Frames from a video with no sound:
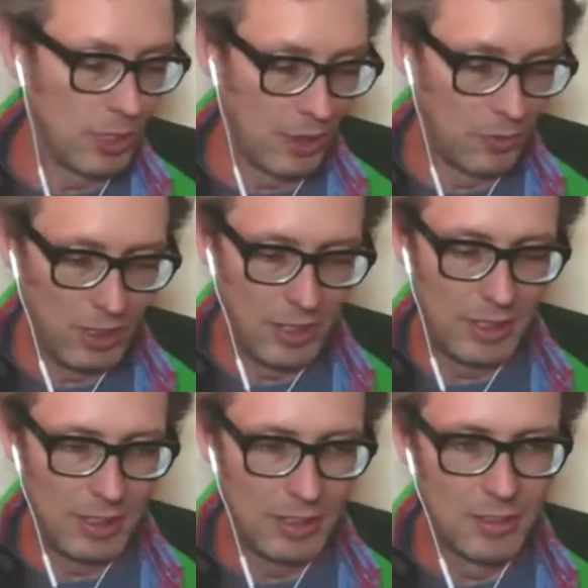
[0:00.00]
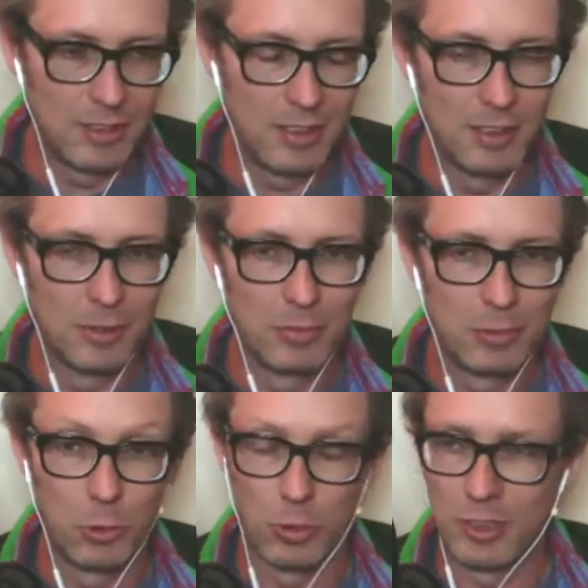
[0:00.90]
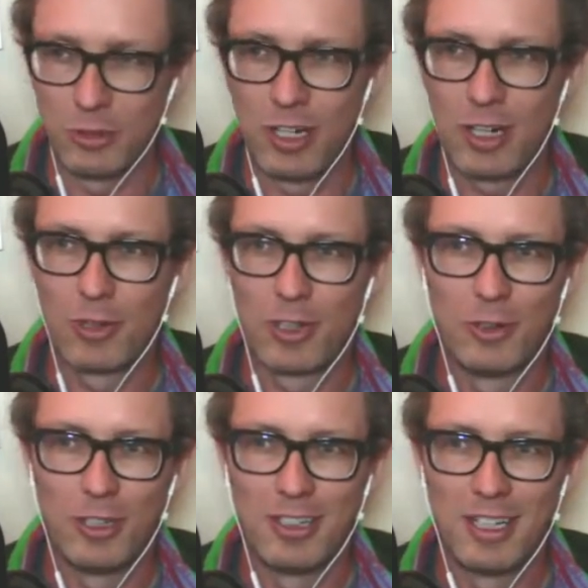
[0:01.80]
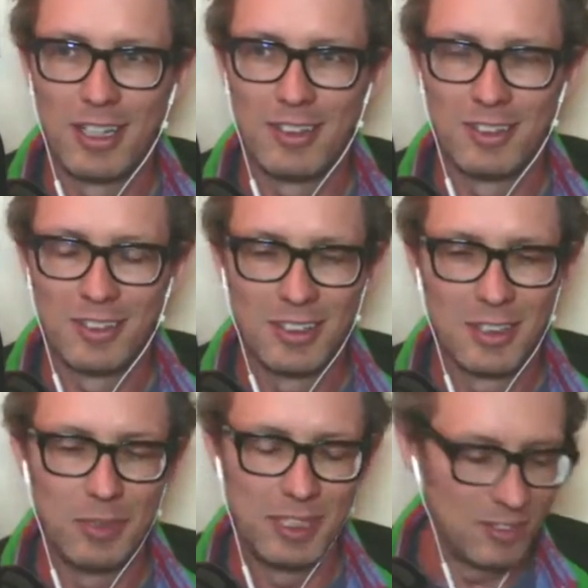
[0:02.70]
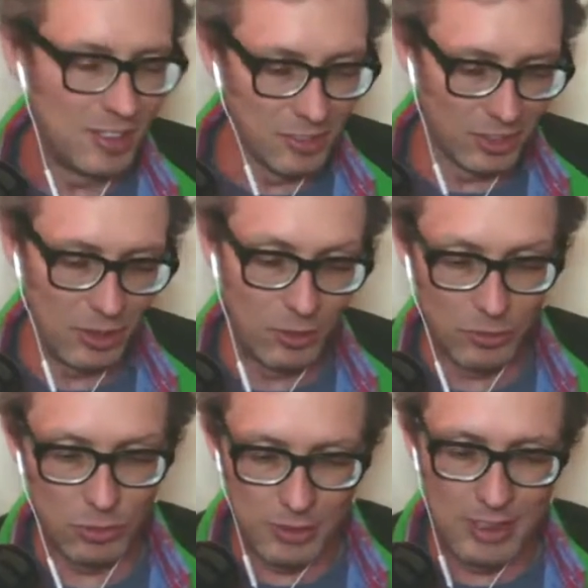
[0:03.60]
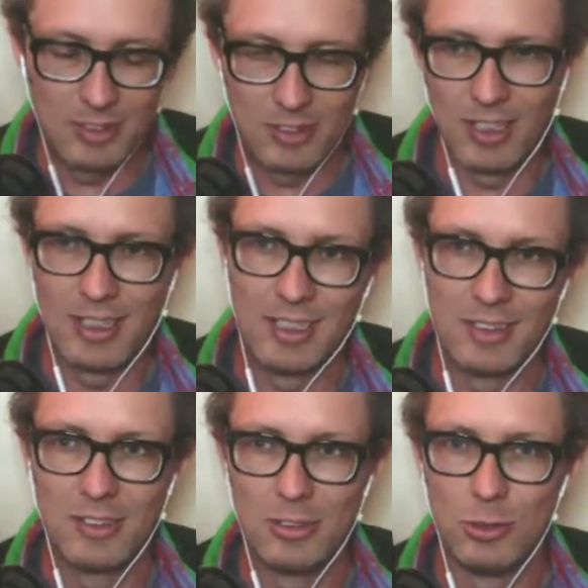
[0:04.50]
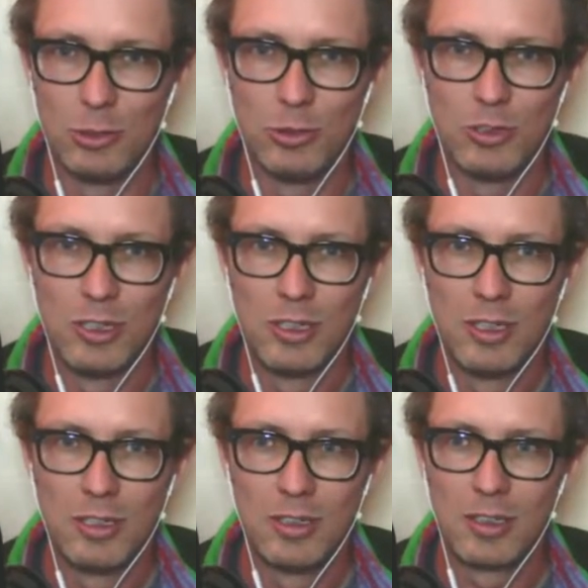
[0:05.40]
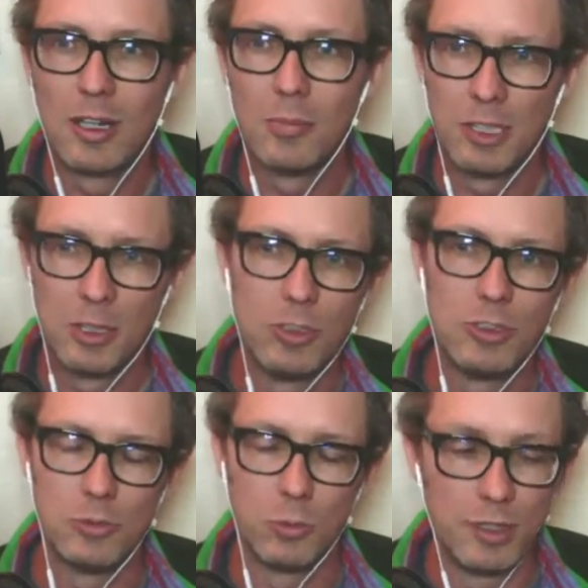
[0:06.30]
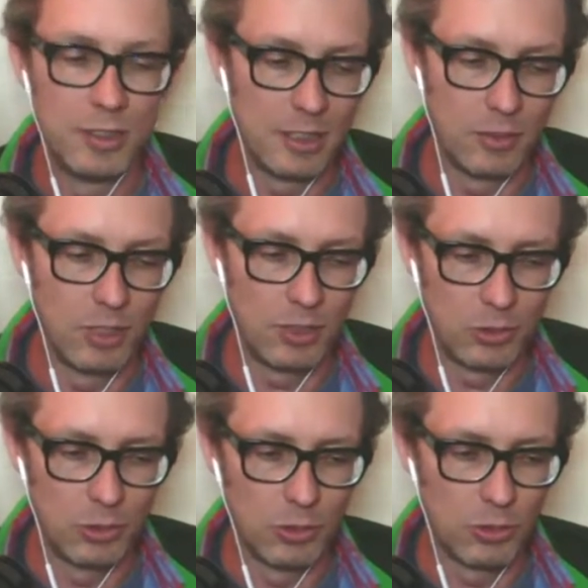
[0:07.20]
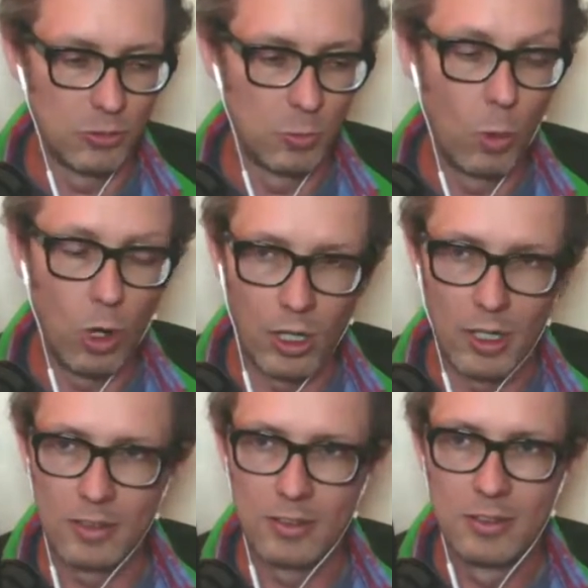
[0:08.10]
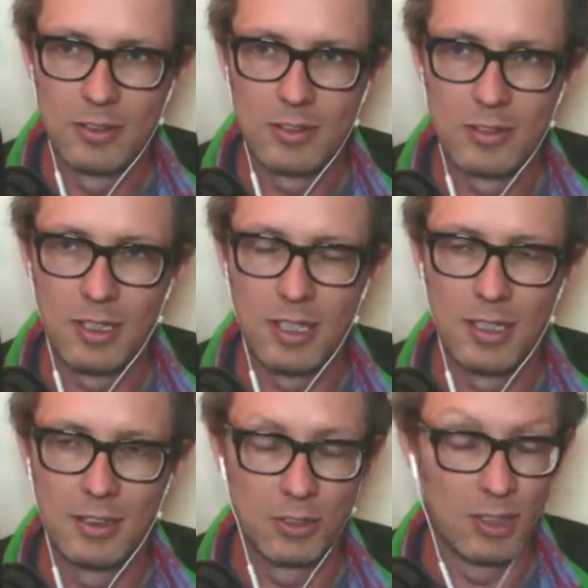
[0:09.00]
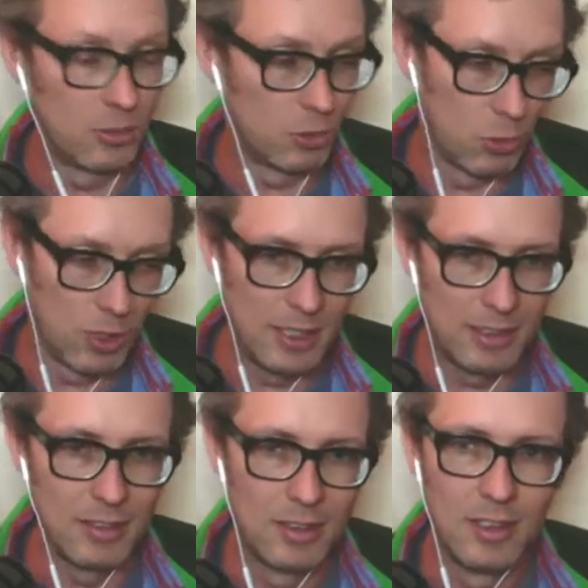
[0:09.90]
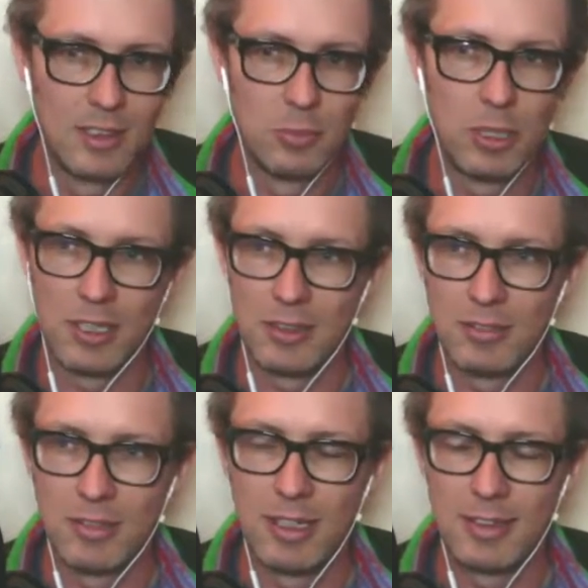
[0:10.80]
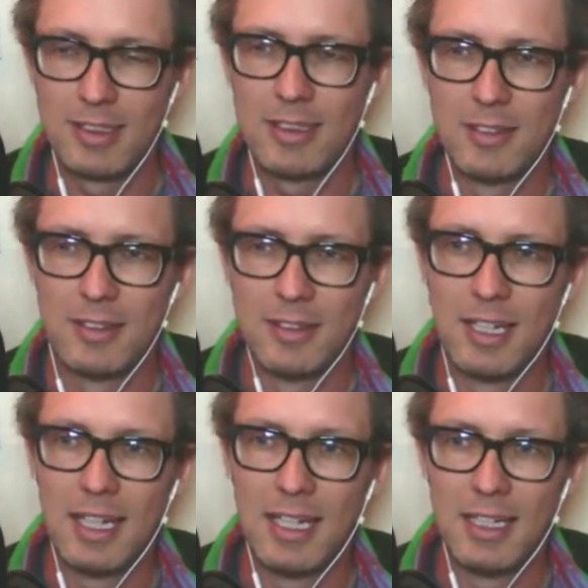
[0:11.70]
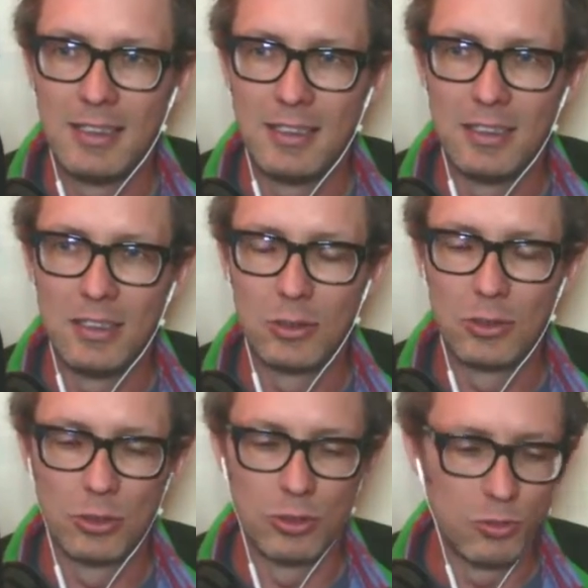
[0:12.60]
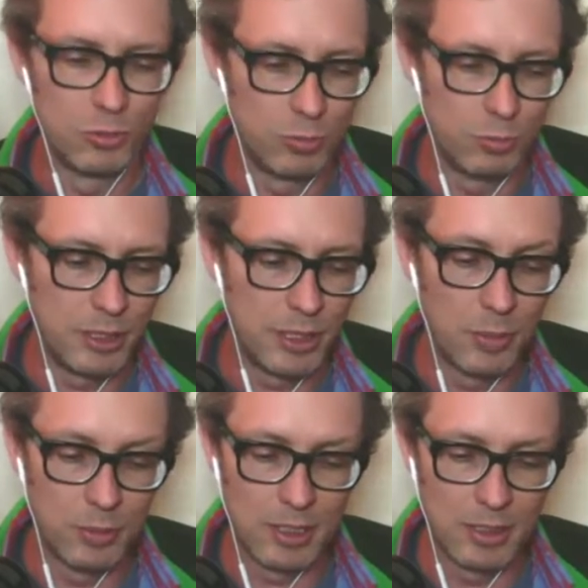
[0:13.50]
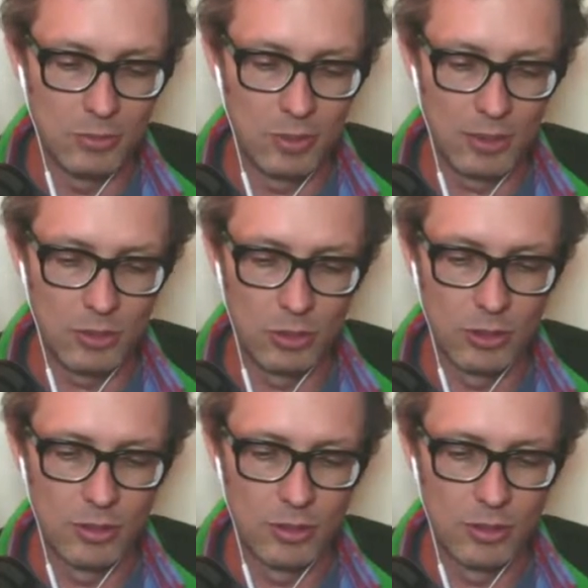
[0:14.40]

a, great track record at that. It sounds like you have some insight into the company, which is one thing investors want. And so that's great. But at the end of the day, you're sort of becoming an investor.